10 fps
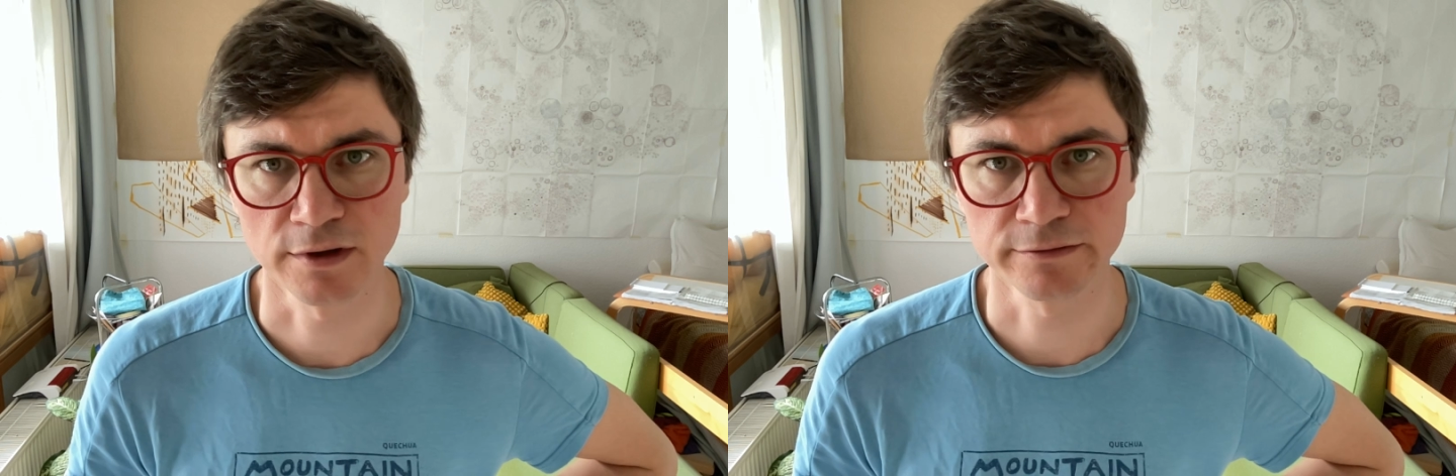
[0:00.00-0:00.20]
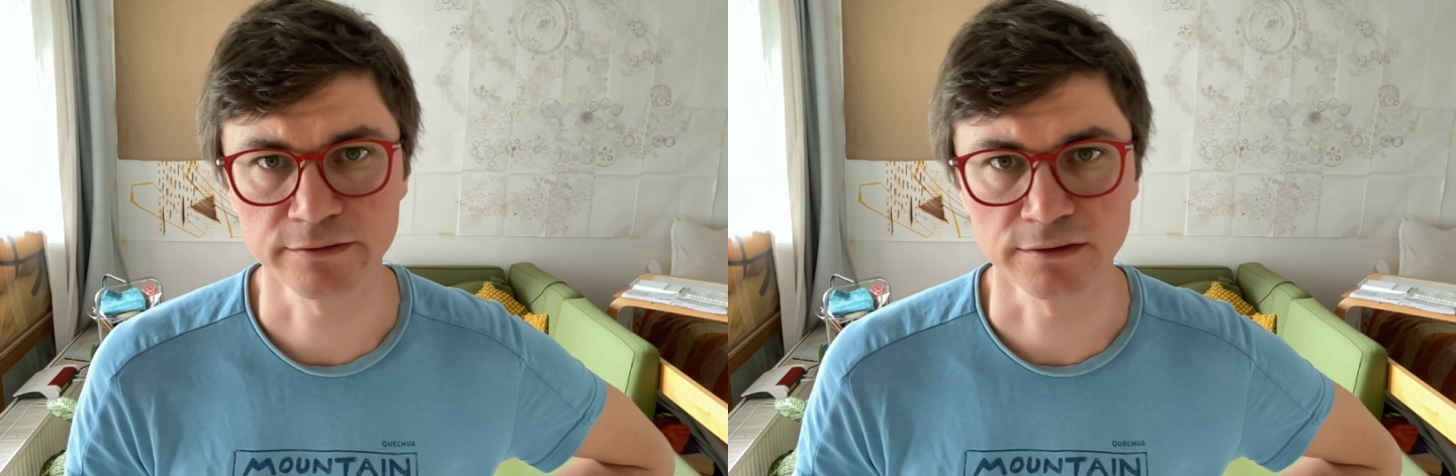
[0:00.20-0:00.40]

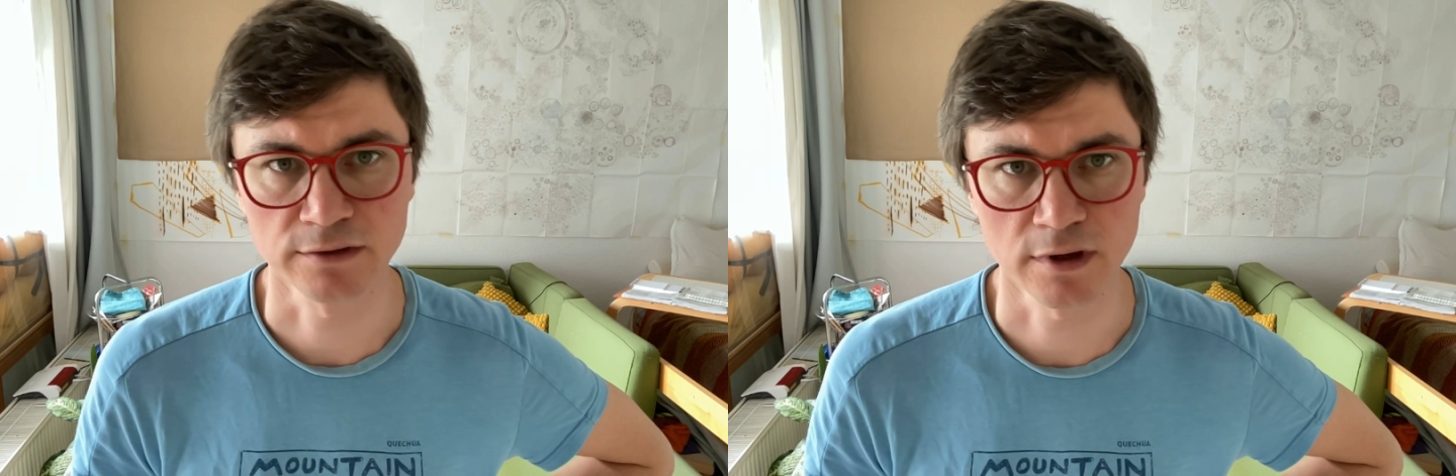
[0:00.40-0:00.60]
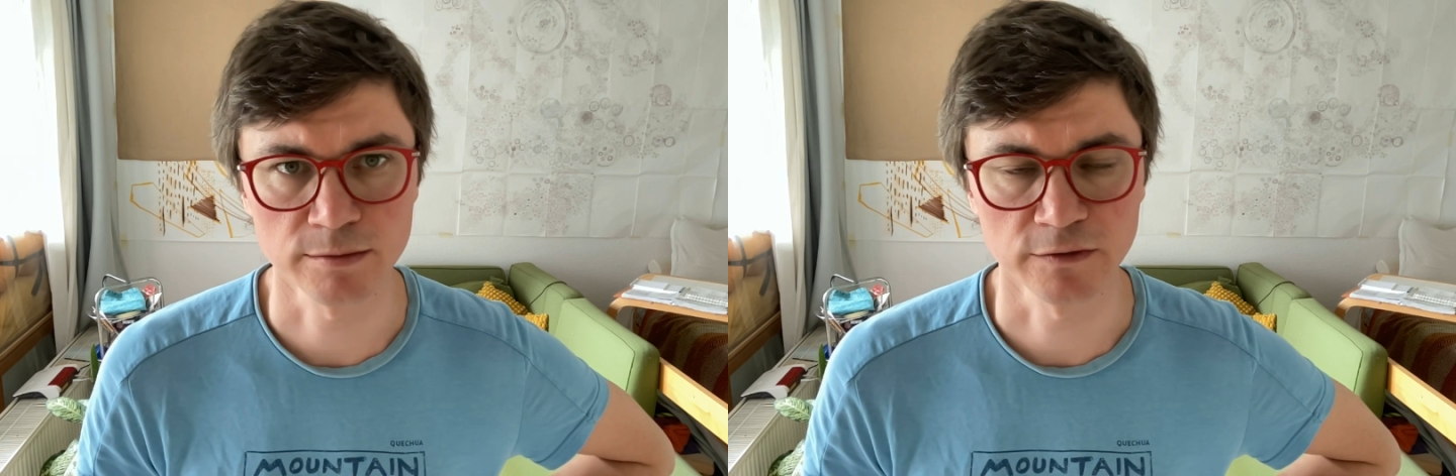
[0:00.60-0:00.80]
often
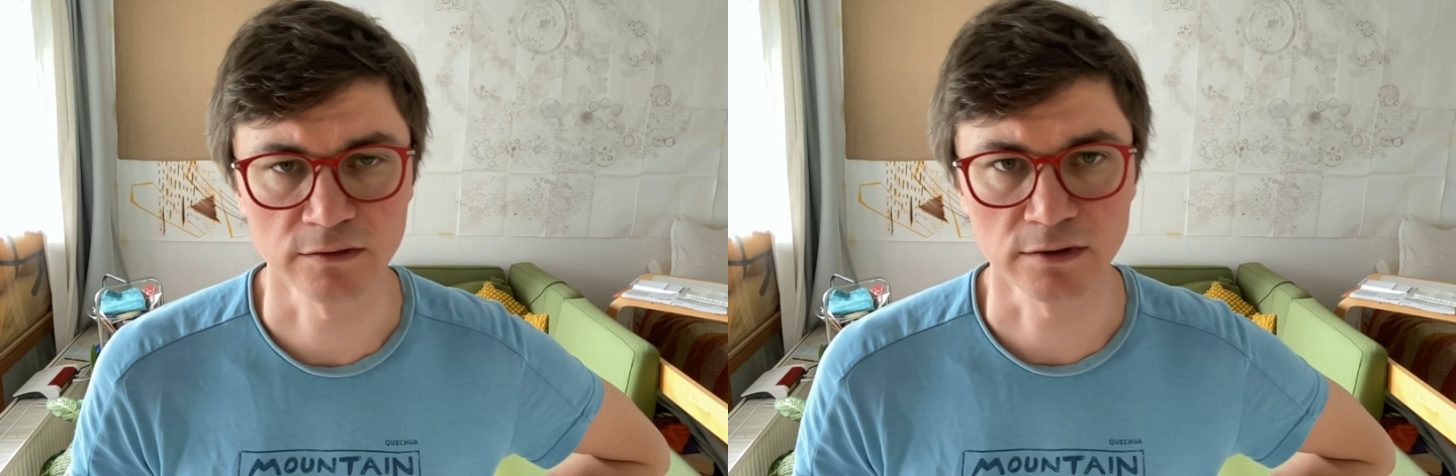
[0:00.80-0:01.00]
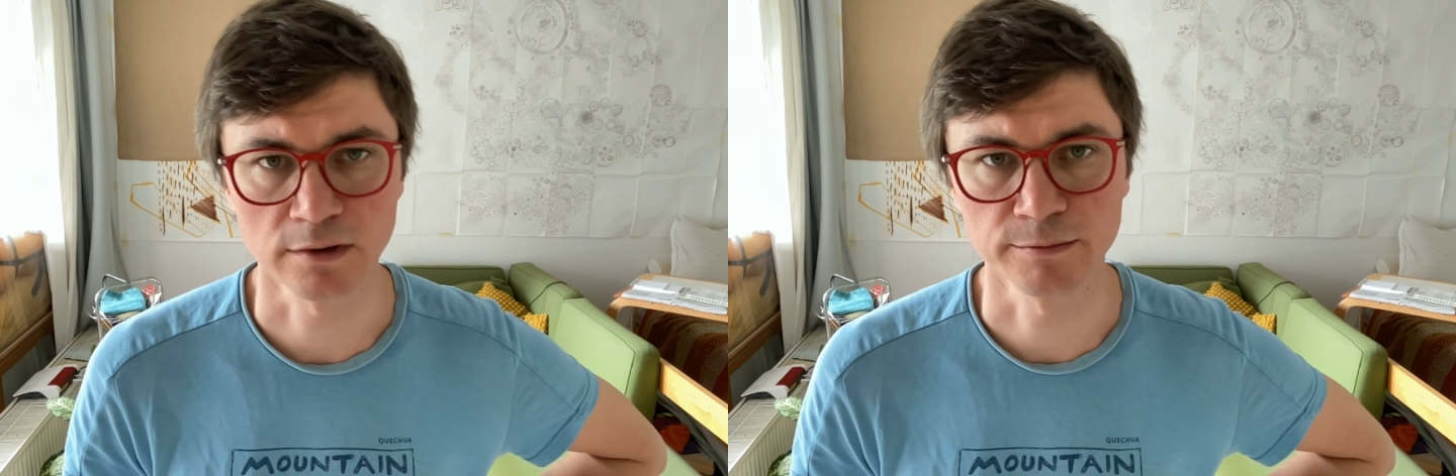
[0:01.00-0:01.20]

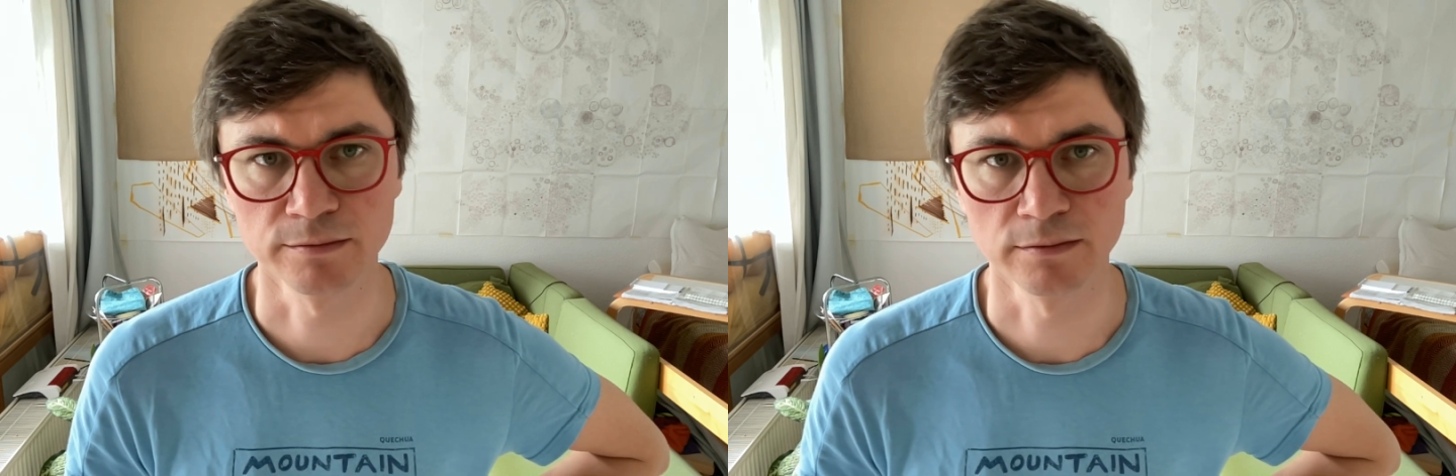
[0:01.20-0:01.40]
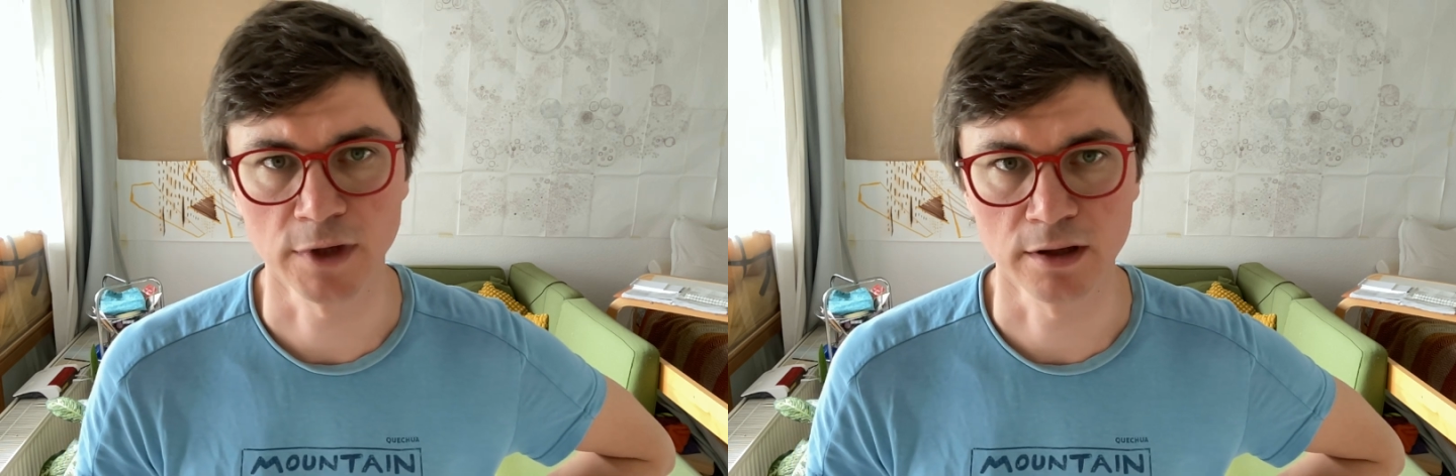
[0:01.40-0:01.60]
opposite
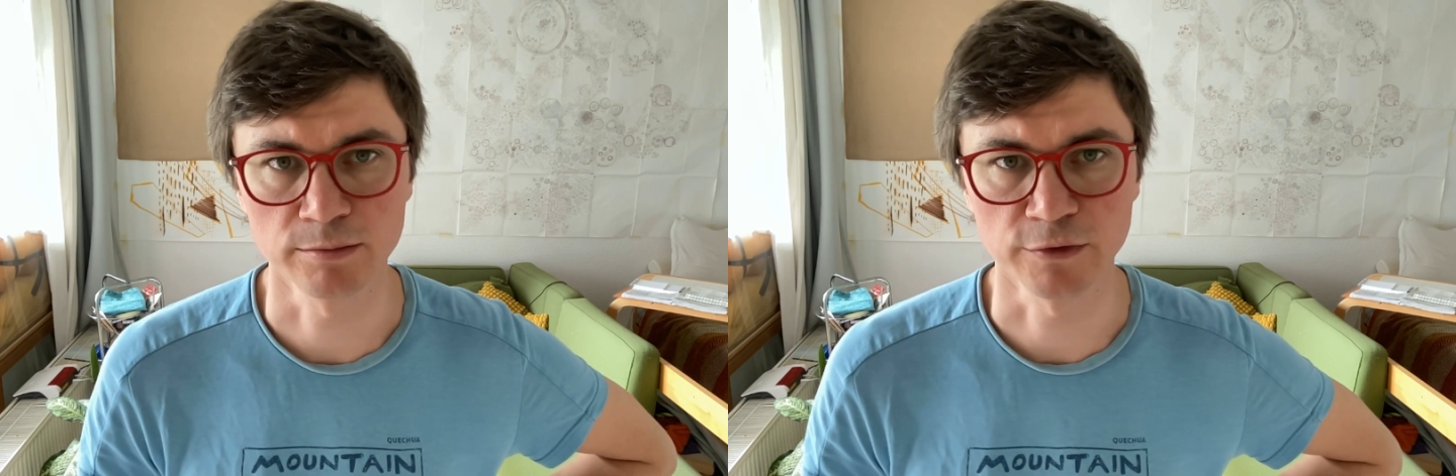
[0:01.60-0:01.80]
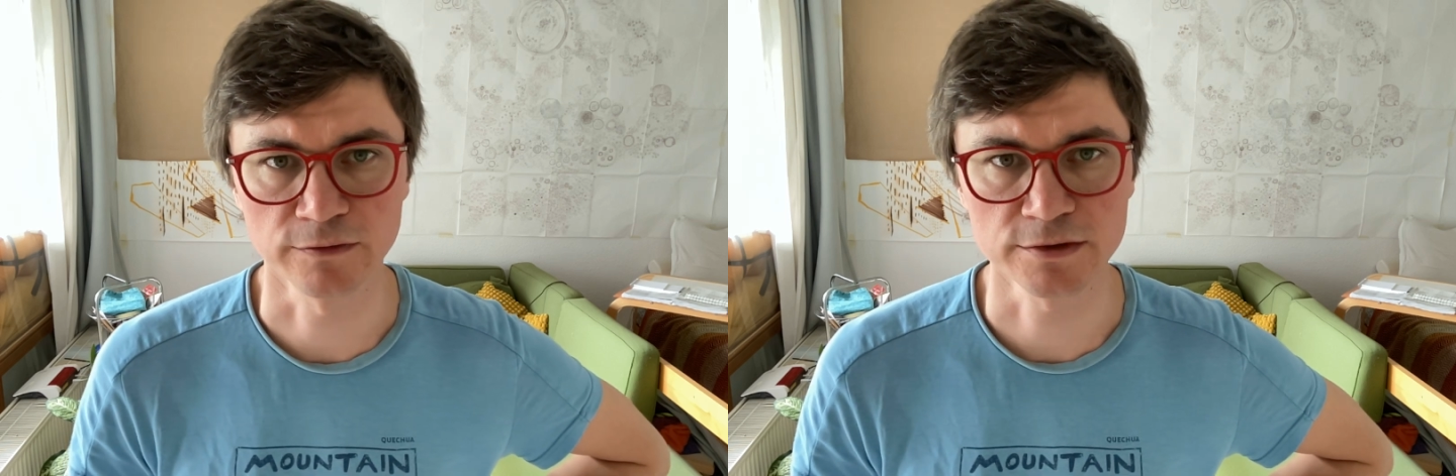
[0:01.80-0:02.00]

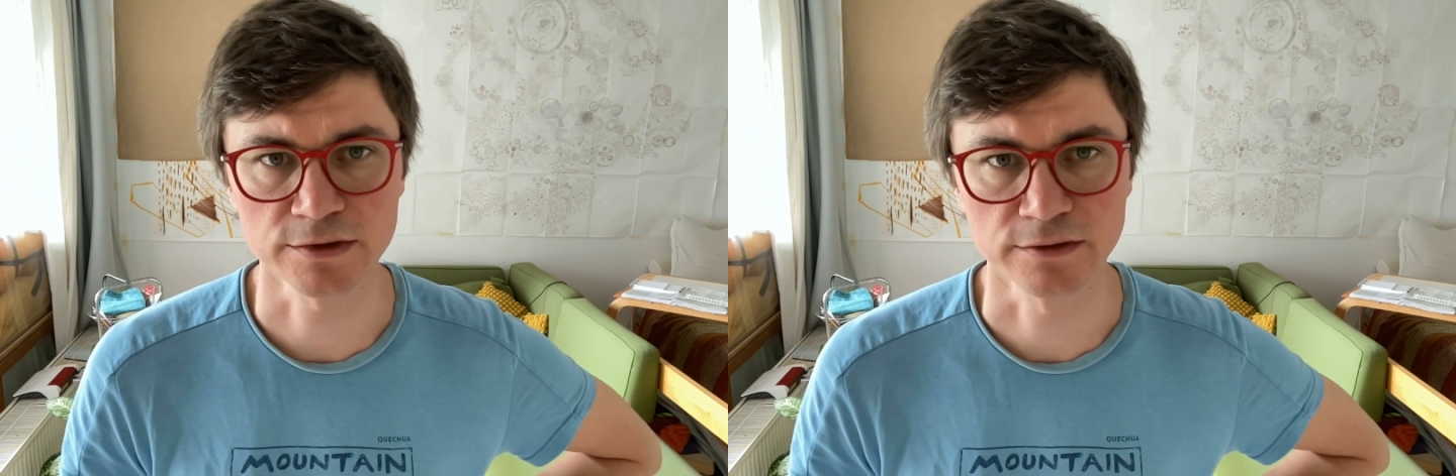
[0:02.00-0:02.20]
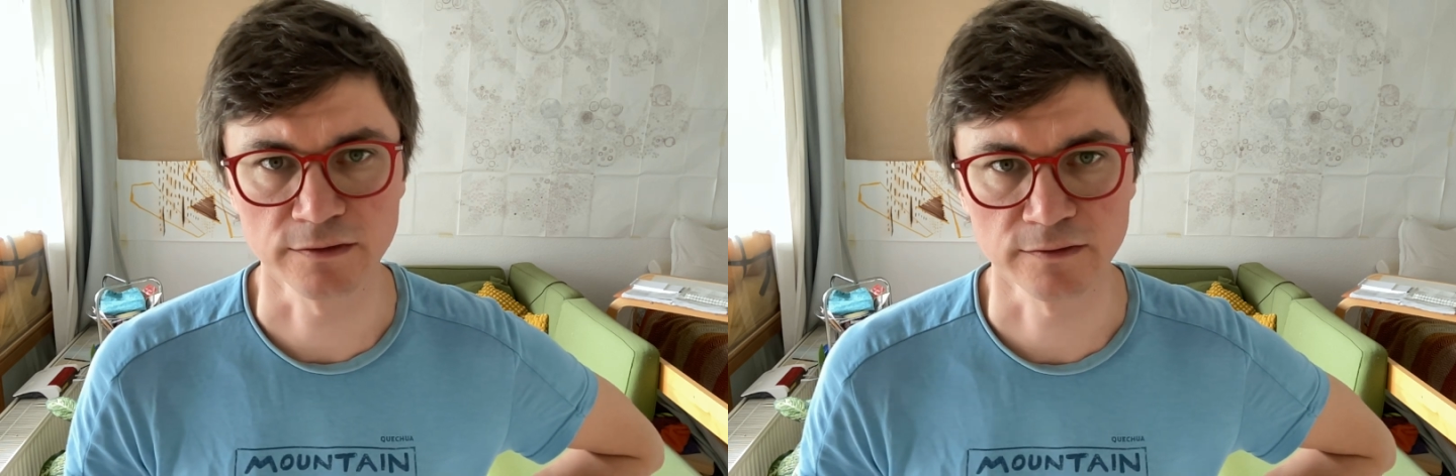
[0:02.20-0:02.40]

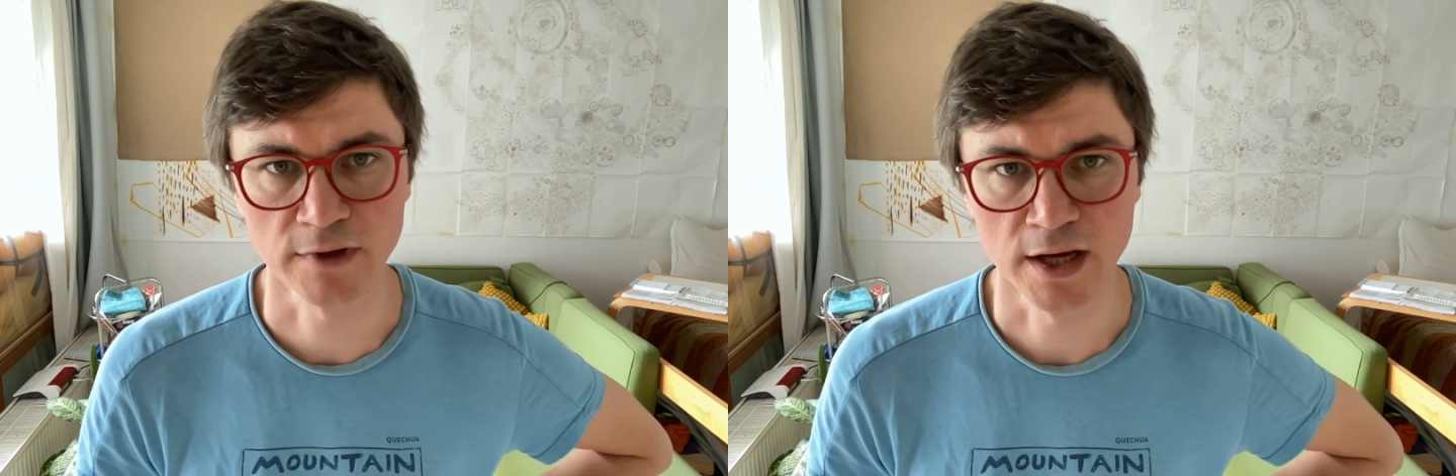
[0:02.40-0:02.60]
positions?